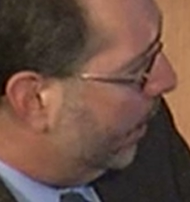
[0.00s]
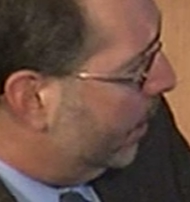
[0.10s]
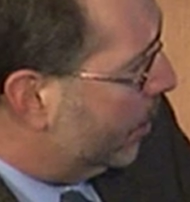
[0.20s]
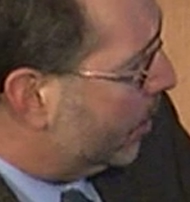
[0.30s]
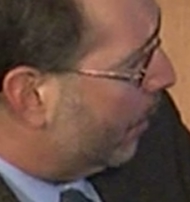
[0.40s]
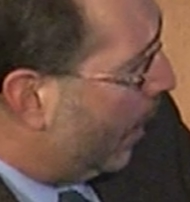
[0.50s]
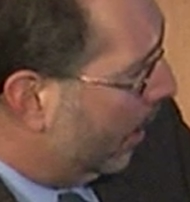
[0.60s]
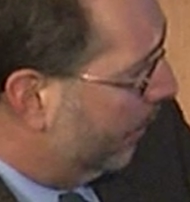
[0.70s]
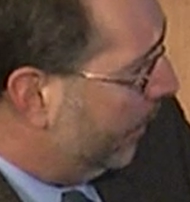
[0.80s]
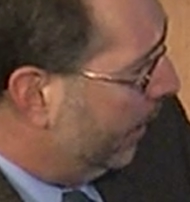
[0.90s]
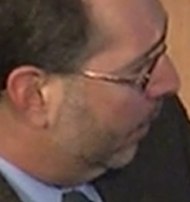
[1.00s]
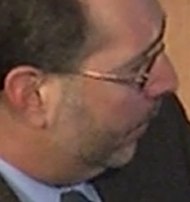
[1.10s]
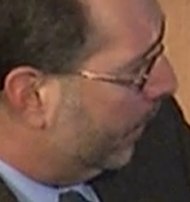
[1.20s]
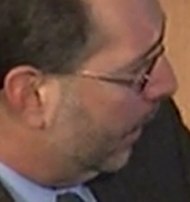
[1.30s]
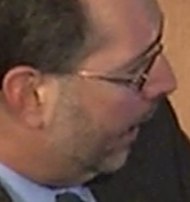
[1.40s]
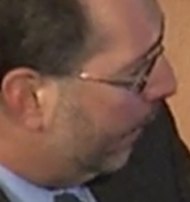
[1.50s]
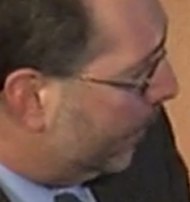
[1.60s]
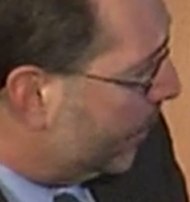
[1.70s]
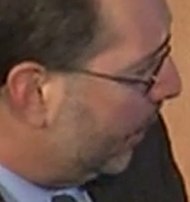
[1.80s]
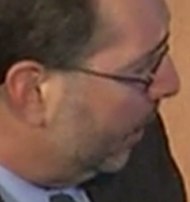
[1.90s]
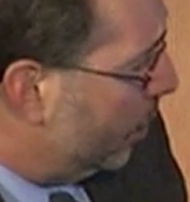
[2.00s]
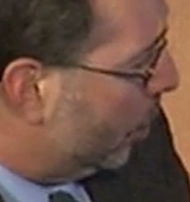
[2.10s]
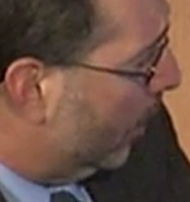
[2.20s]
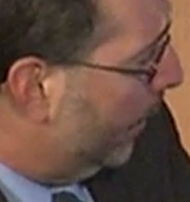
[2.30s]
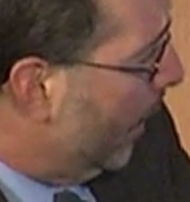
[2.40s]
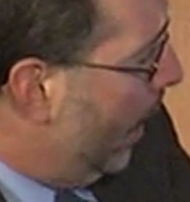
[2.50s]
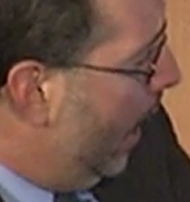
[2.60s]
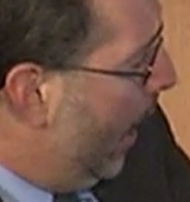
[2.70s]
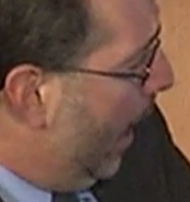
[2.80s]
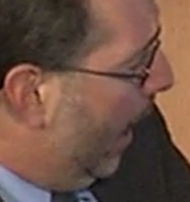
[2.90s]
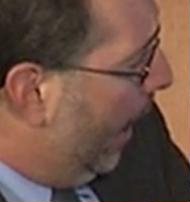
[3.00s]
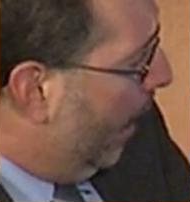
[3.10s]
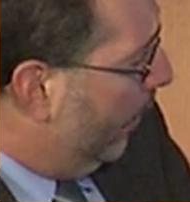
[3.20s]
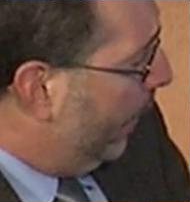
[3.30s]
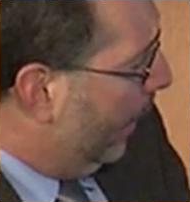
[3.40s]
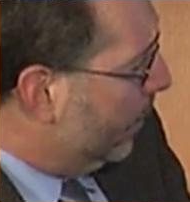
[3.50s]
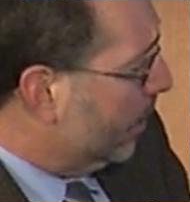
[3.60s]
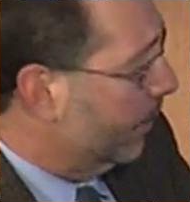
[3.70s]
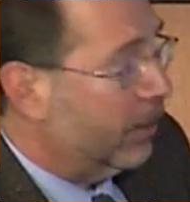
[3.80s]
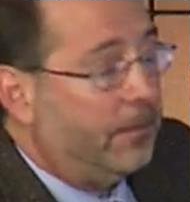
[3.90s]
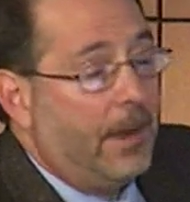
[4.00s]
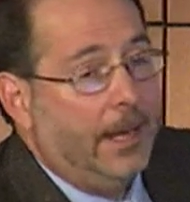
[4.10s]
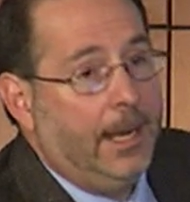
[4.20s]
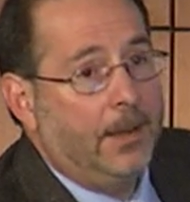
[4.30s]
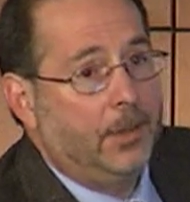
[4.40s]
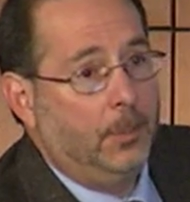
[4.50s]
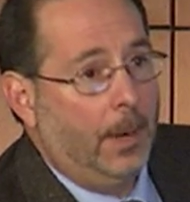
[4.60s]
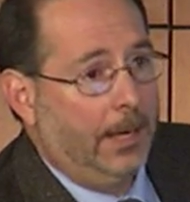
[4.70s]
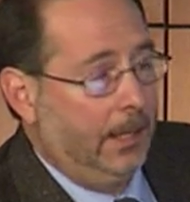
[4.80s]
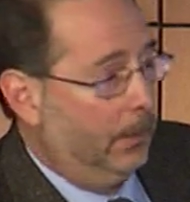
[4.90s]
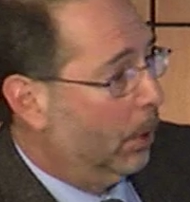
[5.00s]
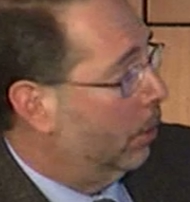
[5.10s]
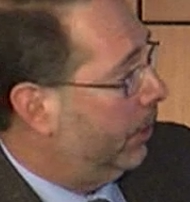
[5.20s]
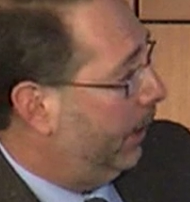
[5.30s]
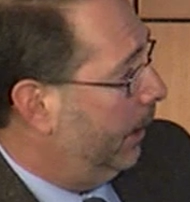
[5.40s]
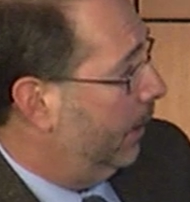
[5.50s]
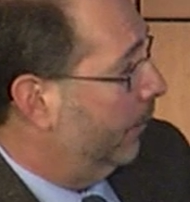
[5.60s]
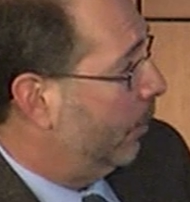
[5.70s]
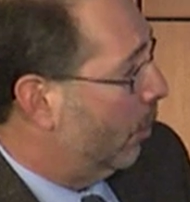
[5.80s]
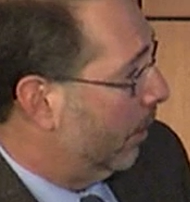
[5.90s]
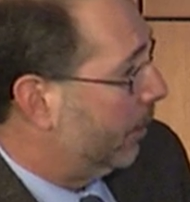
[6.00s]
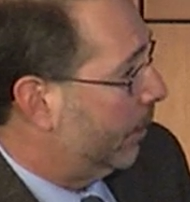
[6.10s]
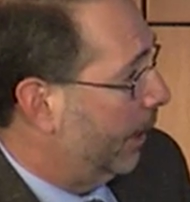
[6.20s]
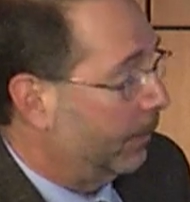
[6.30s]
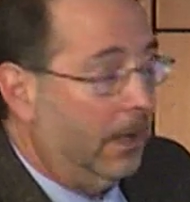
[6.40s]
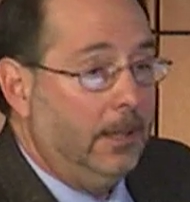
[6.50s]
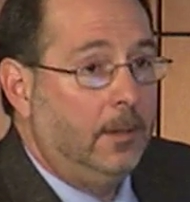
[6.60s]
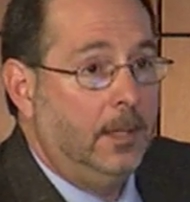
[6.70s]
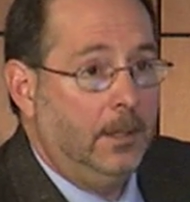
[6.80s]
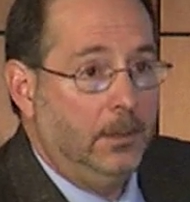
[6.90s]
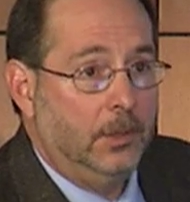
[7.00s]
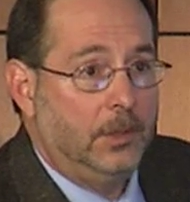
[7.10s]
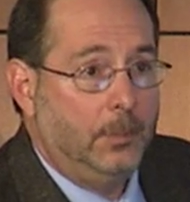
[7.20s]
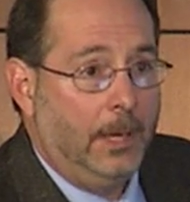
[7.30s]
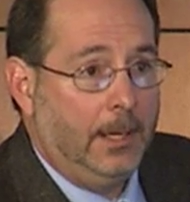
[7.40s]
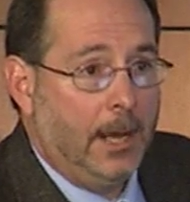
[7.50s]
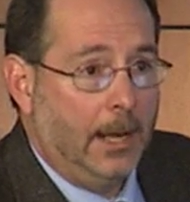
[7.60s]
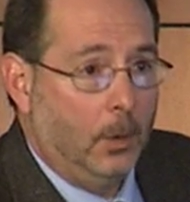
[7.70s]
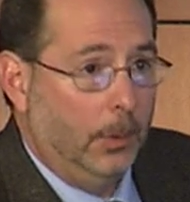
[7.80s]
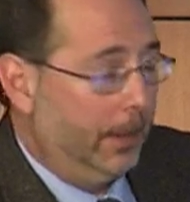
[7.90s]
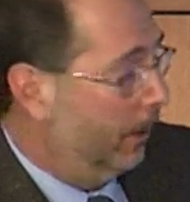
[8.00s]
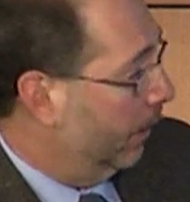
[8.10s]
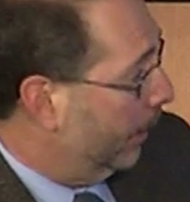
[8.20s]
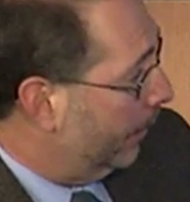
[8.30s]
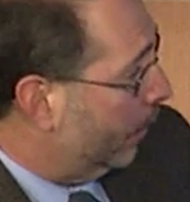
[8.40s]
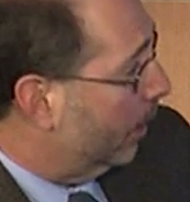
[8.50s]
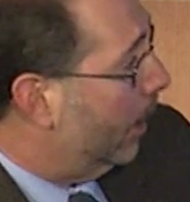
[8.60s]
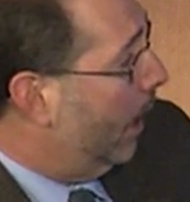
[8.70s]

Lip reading: is part of the interferon alpha signature. LFAB is liver fatty acid binding protein, and of course, like many things, it's made not only in the liver,